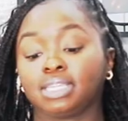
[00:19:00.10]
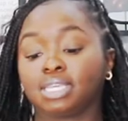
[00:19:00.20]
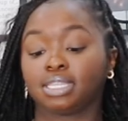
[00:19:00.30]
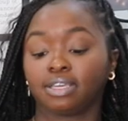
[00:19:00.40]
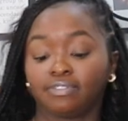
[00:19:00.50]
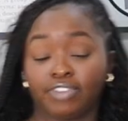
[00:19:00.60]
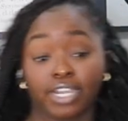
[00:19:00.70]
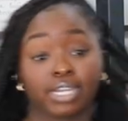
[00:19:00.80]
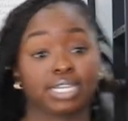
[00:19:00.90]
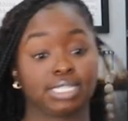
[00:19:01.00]
then the
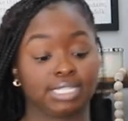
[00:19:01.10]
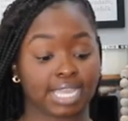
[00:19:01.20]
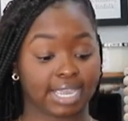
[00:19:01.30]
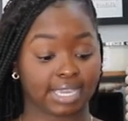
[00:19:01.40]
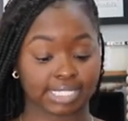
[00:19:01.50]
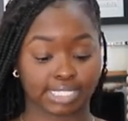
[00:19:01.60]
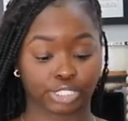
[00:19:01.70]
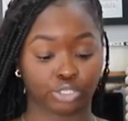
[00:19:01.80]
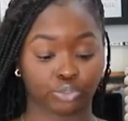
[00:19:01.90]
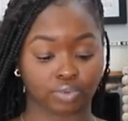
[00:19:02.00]
very
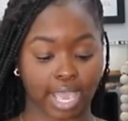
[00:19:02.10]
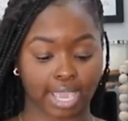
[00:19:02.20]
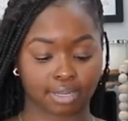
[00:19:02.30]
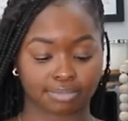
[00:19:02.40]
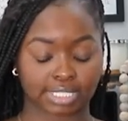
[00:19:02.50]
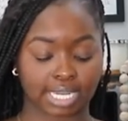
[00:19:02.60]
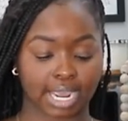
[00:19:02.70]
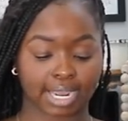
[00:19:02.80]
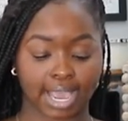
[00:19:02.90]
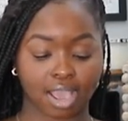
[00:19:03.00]
last two items that
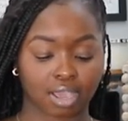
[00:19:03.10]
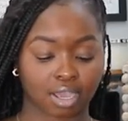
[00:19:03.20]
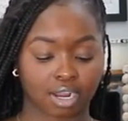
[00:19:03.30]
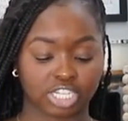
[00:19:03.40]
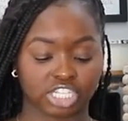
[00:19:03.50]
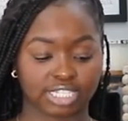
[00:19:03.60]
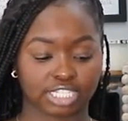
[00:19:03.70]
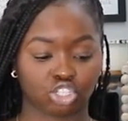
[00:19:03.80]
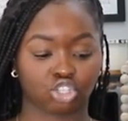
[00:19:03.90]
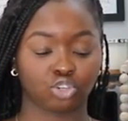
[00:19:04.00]
I got are
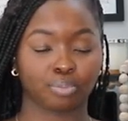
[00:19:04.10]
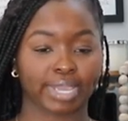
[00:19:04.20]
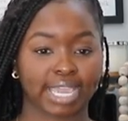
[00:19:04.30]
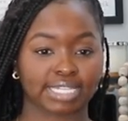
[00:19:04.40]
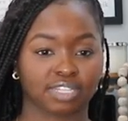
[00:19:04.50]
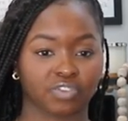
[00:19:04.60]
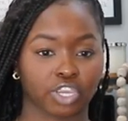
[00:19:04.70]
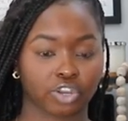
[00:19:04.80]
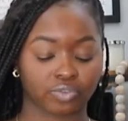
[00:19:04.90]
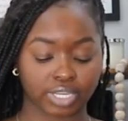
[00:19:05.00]
just two packs
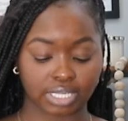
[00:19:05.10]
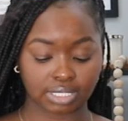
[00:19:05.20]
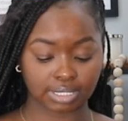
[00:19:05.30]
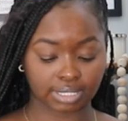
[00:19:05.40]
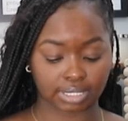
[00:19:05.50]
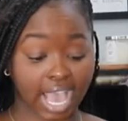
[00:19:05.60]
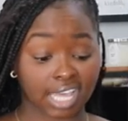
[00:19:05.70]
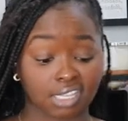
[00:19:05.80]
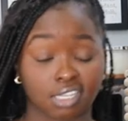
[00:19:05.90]
of earrings. I